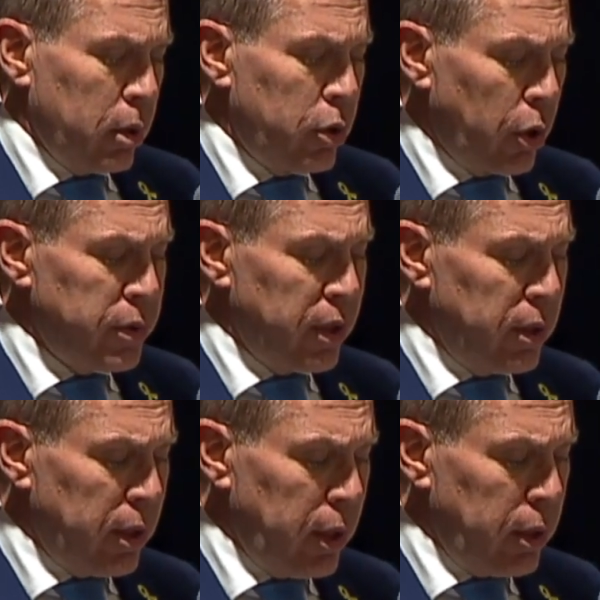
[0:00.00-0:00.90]
Those
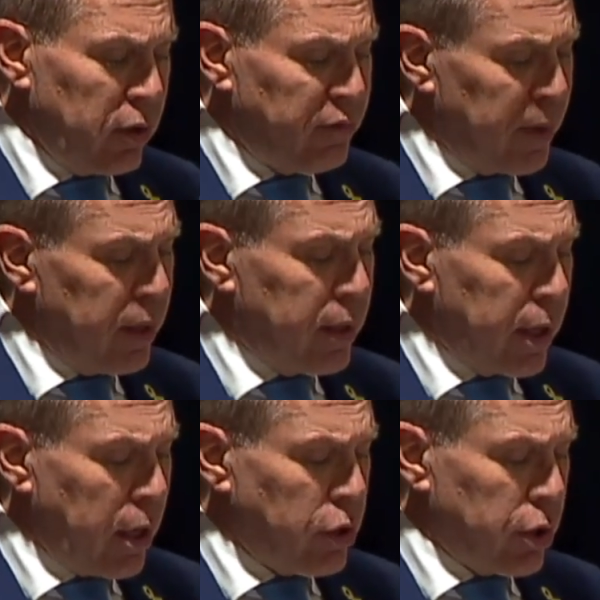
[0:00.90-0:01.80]
in need of
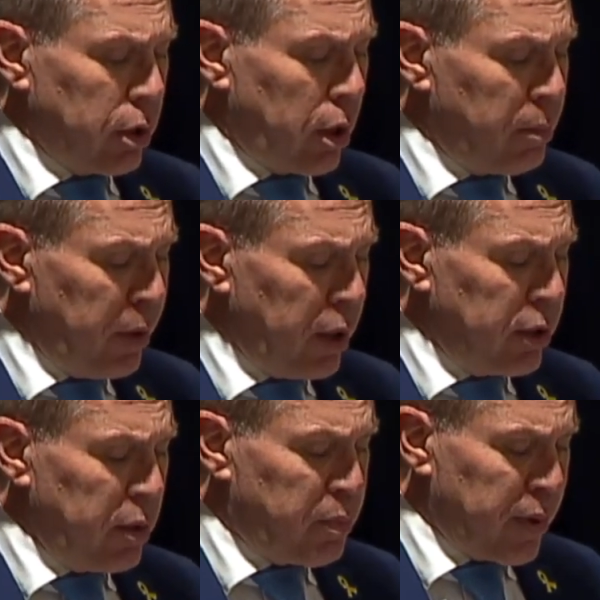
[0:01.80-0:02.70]
medication are being
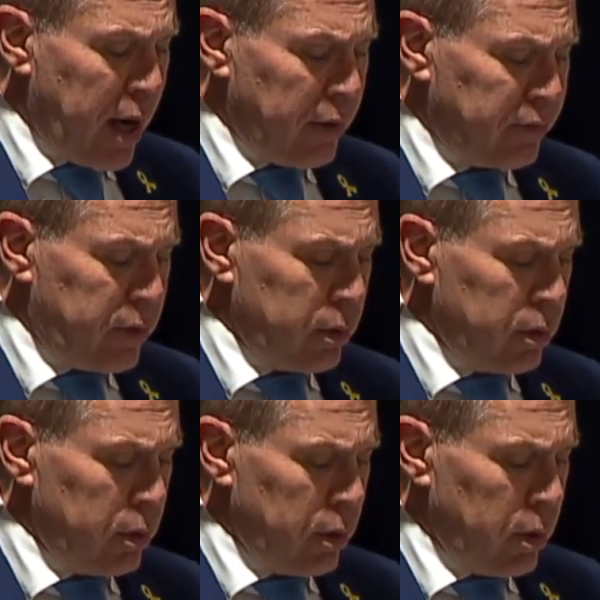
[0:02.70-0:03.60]
deprived.
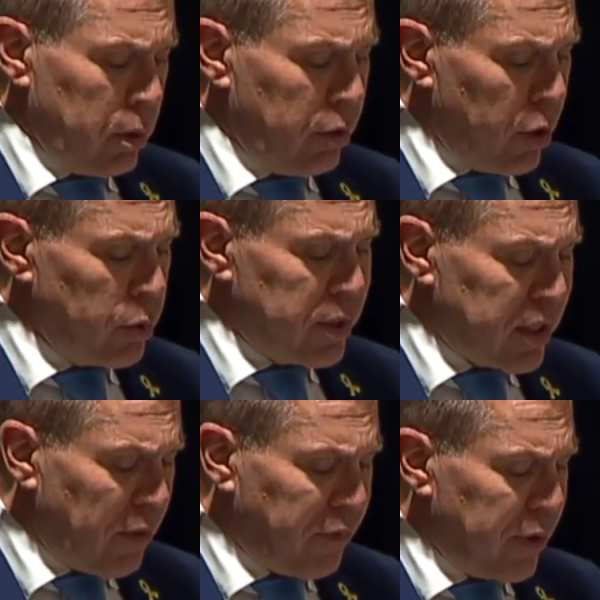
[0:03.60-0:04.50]
Those
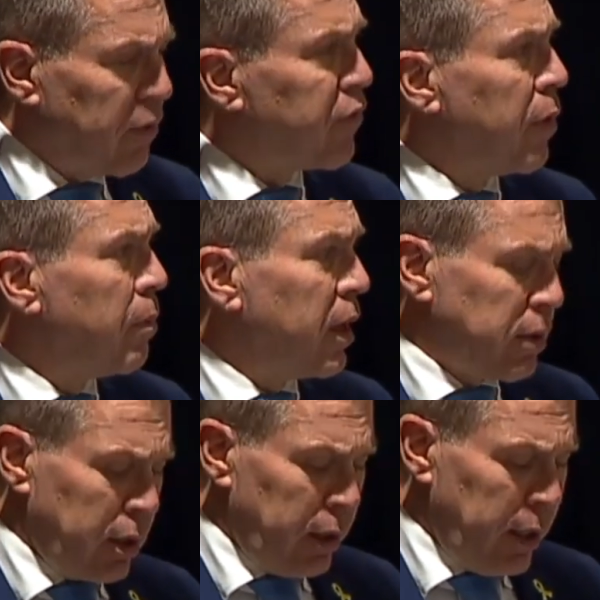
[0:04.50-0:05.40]
suffering from
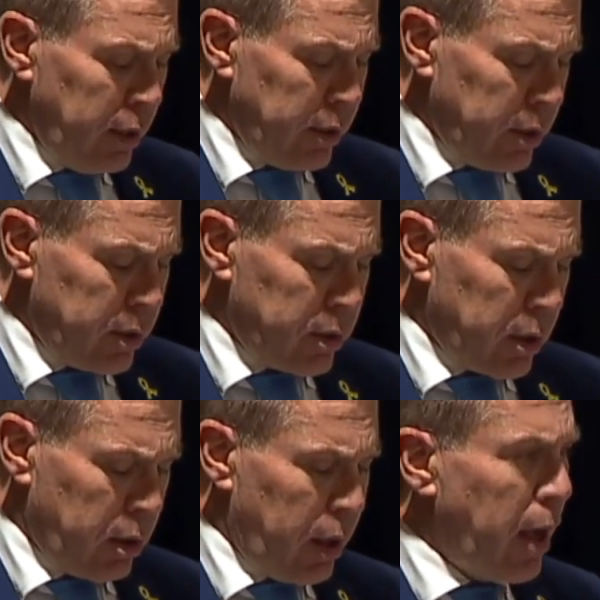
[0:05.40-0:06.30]
mental illness
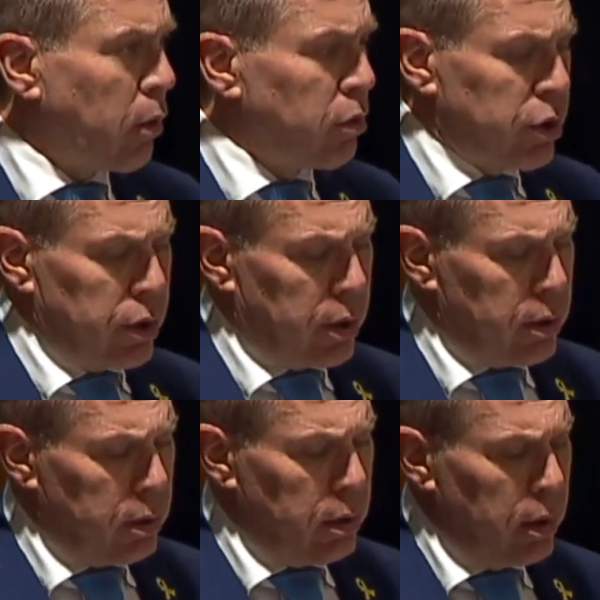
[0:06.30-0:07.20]
are languishing.
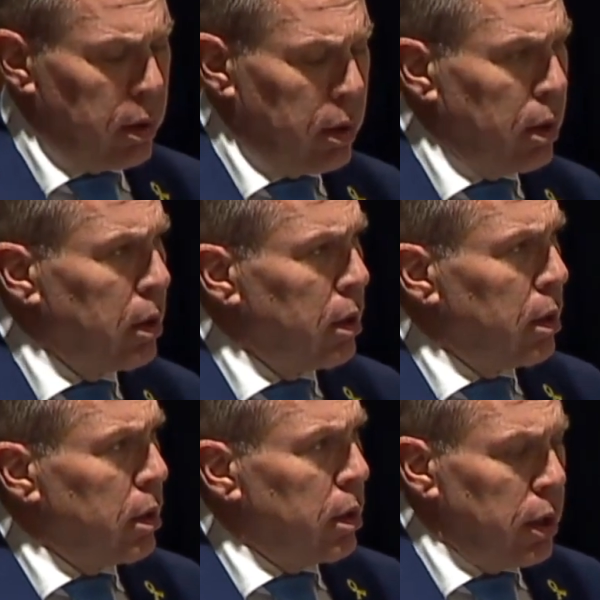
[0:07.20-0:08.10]

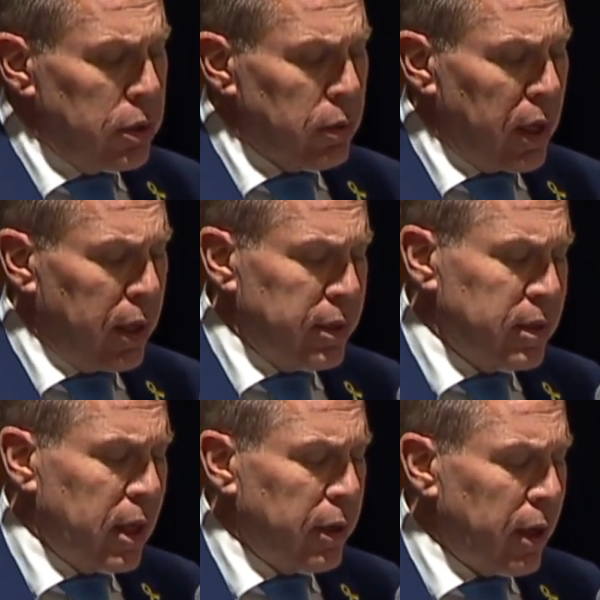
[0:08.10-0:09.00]
Israel has
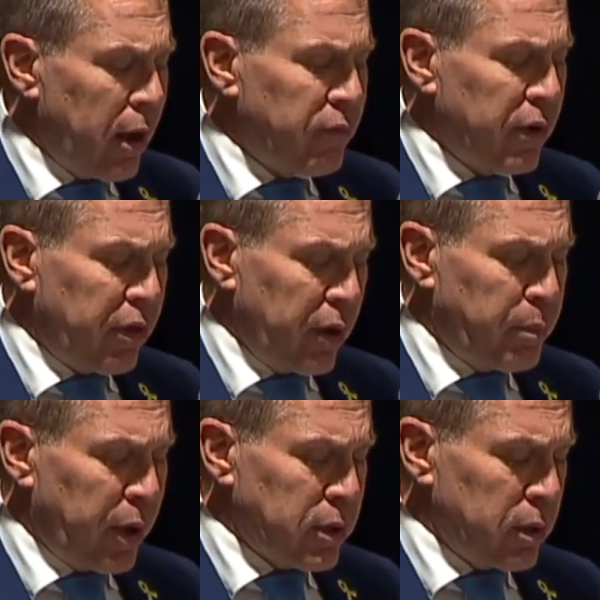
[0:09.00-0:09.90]
done everything
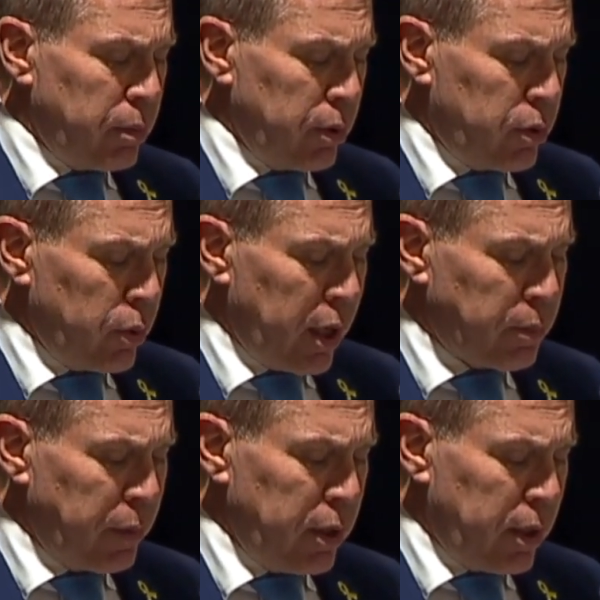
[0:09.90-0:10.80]
possible to
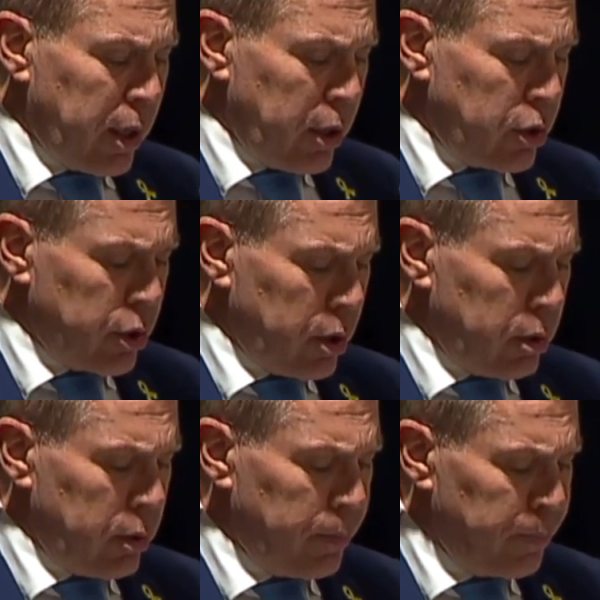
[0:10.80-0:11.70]
get
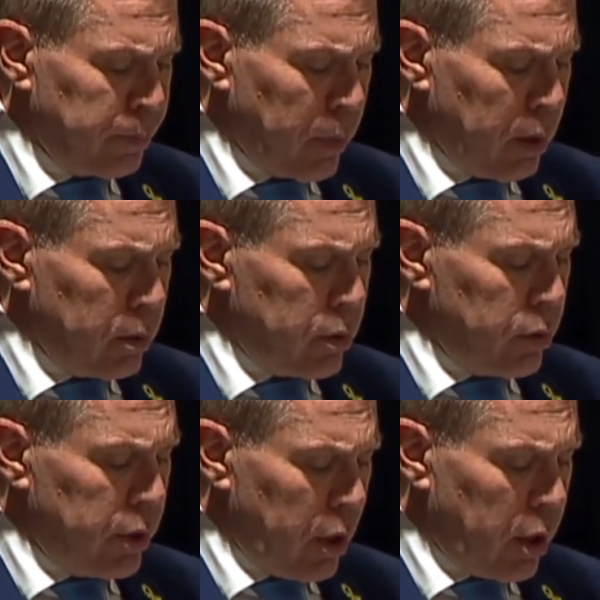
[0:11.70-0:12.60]
medication
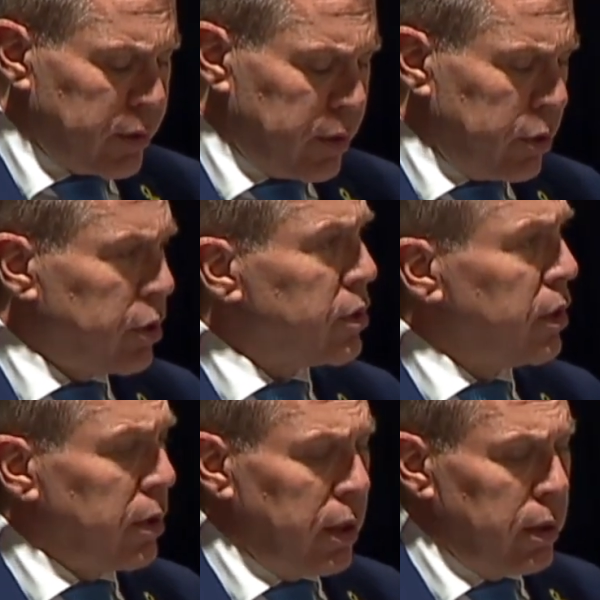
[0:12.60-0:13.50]
to the hostages
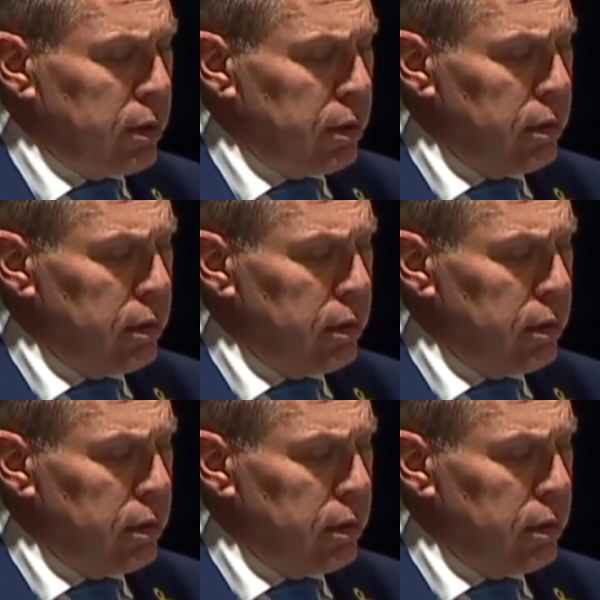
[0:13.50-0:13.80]
in need,